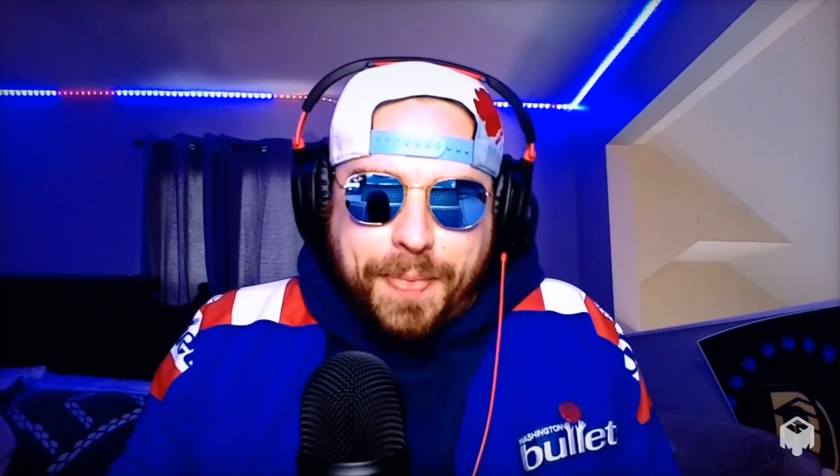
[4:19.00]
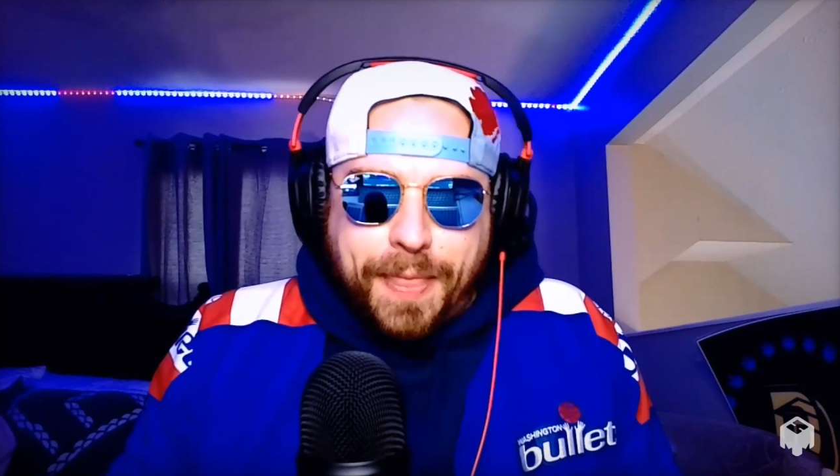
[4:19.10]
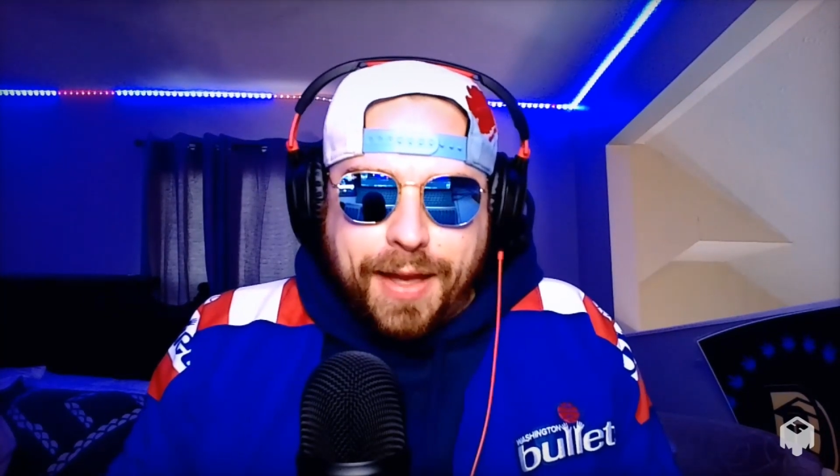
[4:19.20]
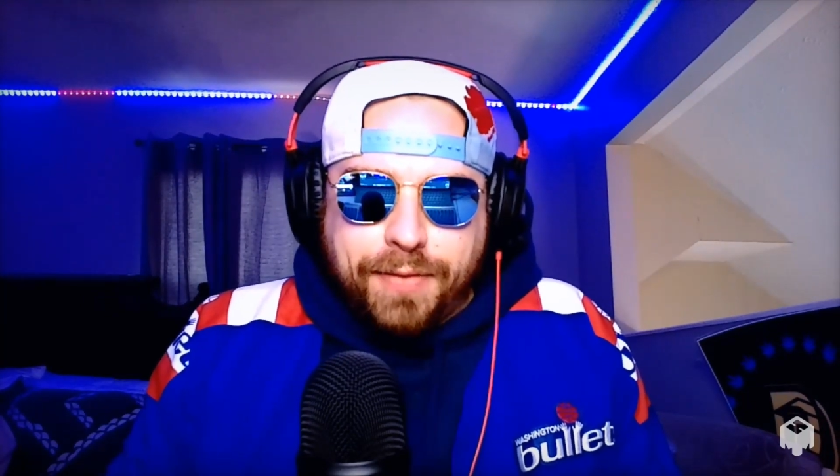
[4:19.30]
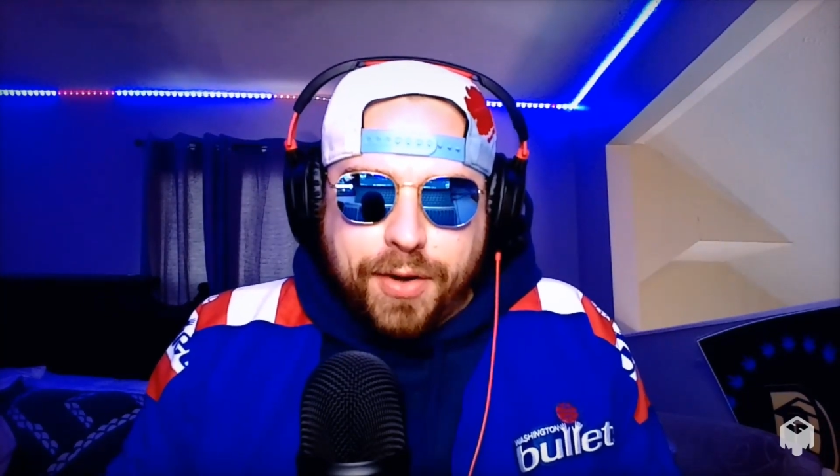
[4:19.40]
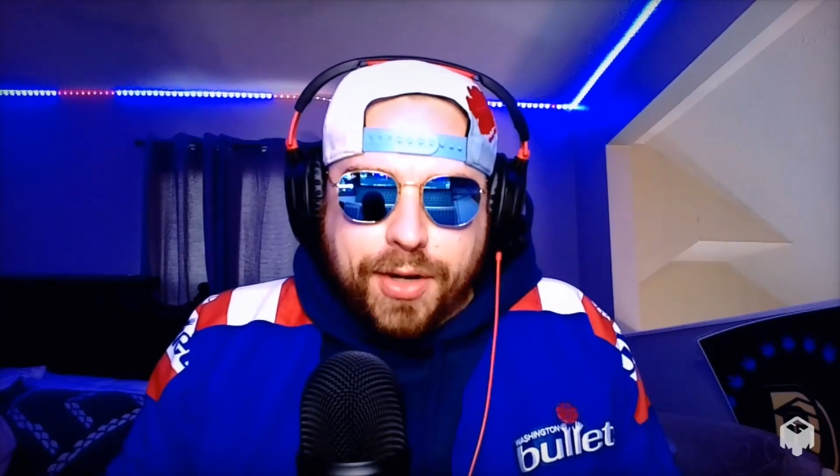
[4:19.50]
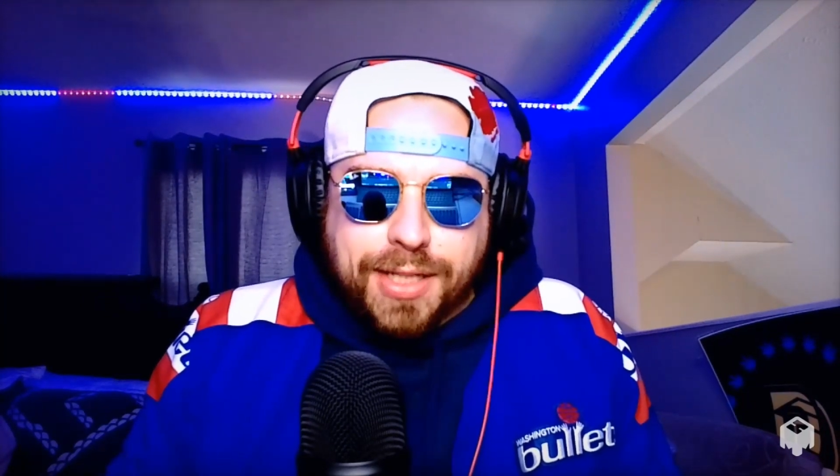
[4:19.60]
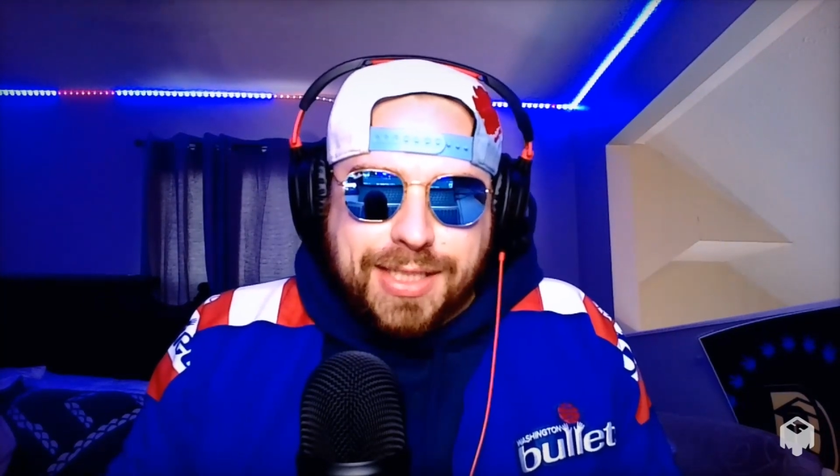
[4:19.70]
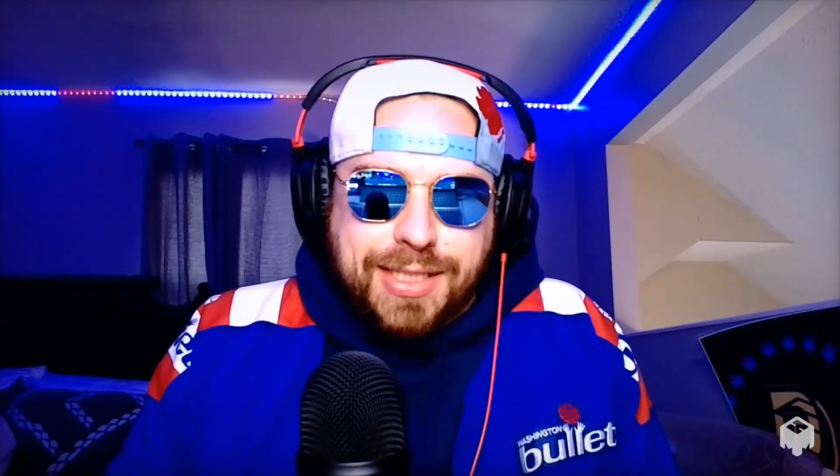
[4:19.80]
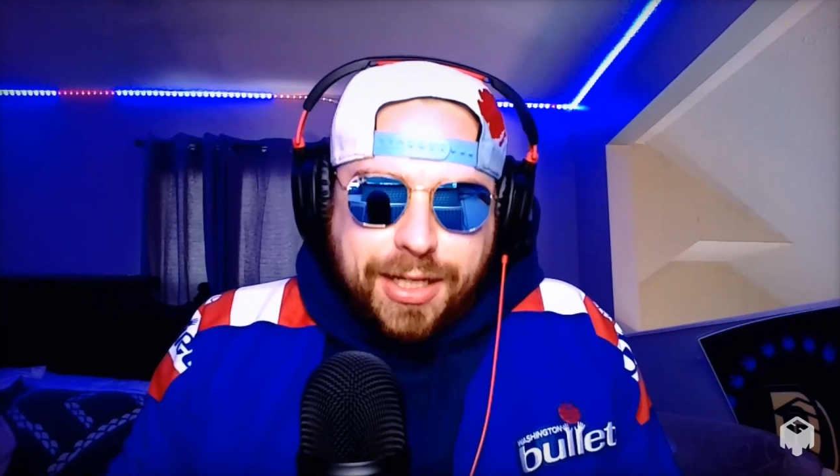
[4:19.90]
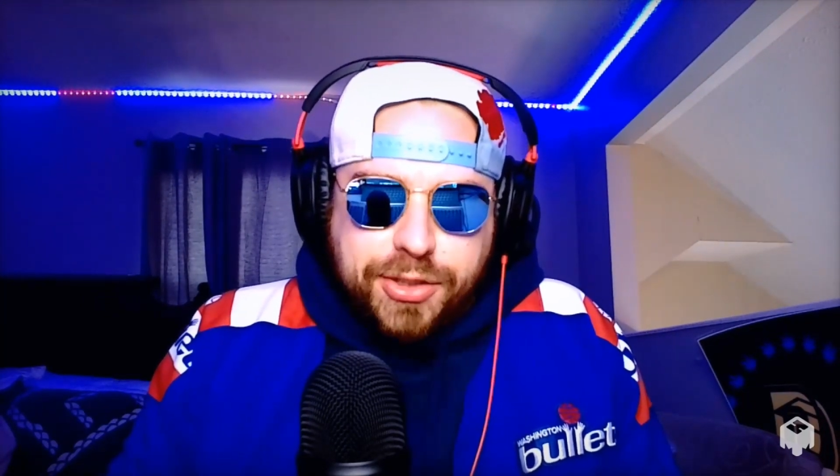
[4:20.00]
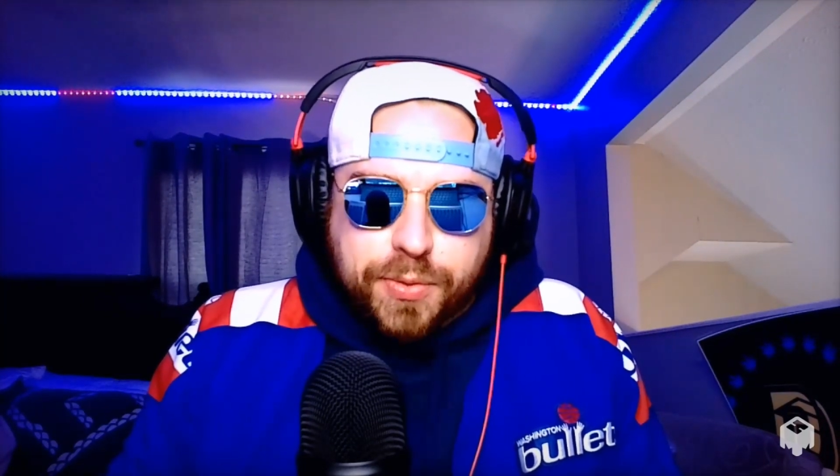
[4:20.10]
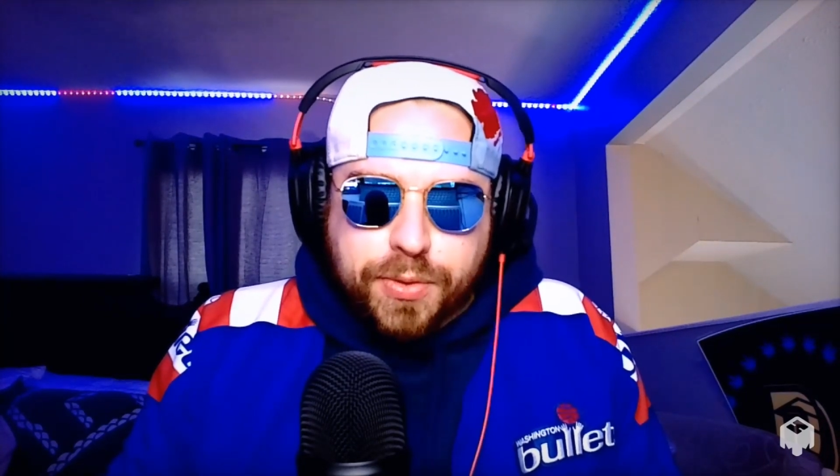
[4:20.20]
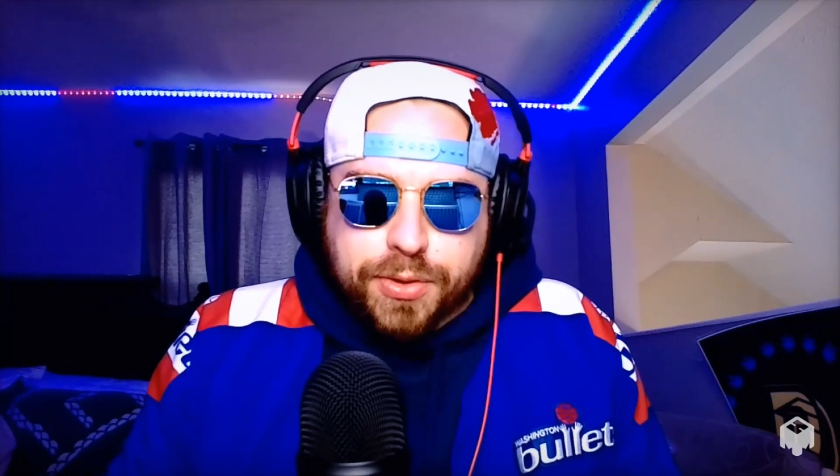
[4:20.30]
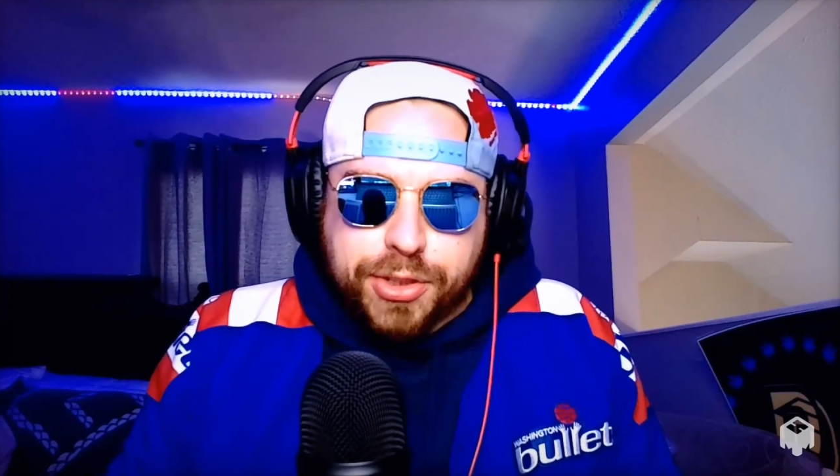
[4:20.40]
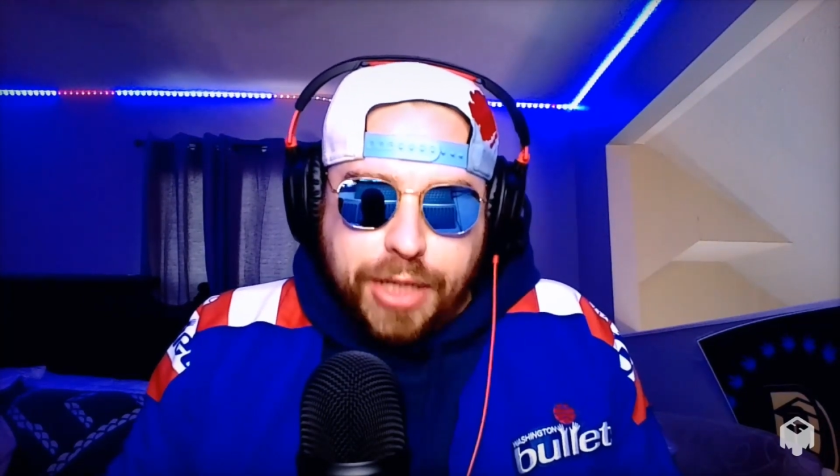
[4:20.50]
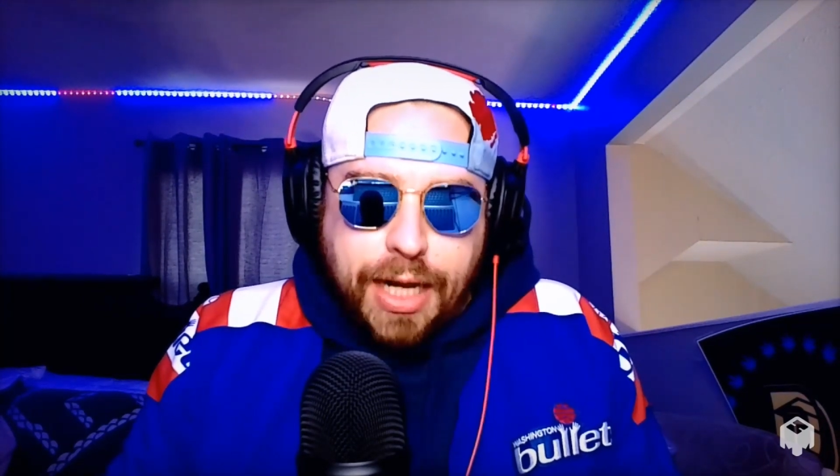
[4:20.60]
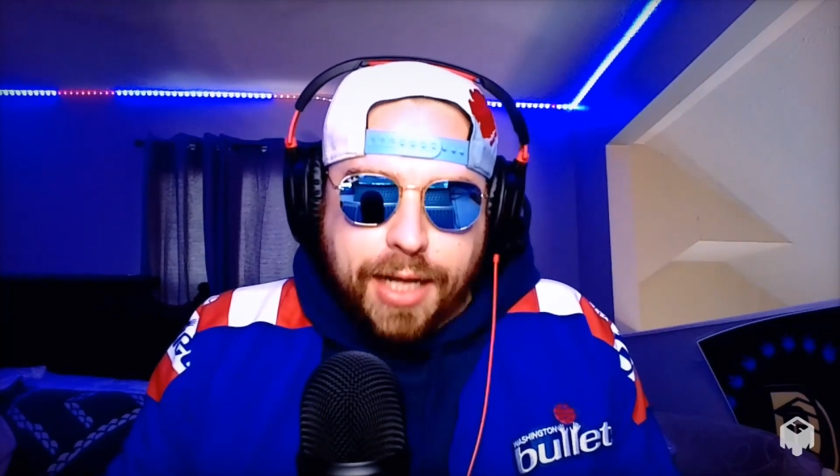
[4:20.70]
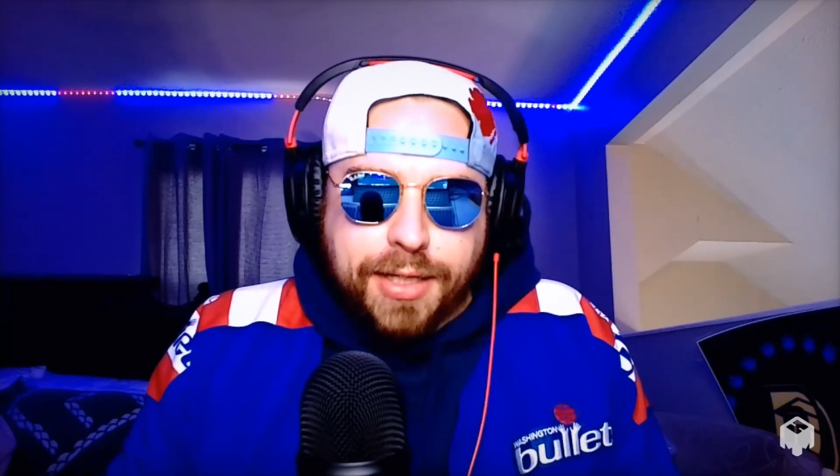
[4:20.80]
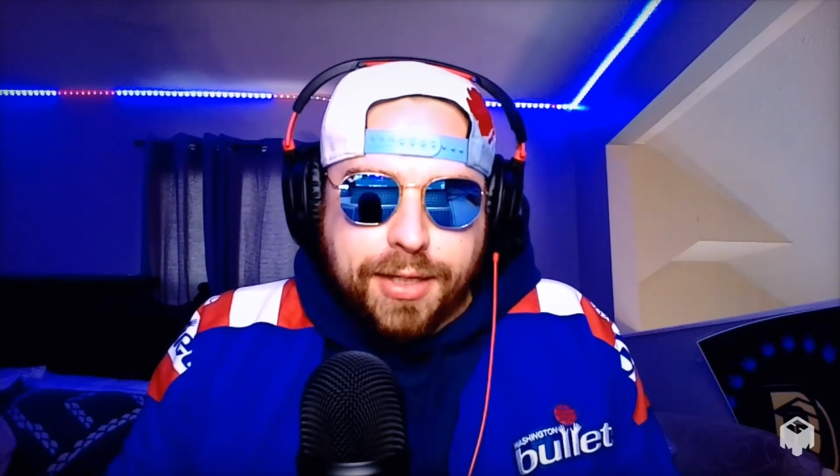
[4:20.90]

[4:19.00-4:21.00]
a very sexual shot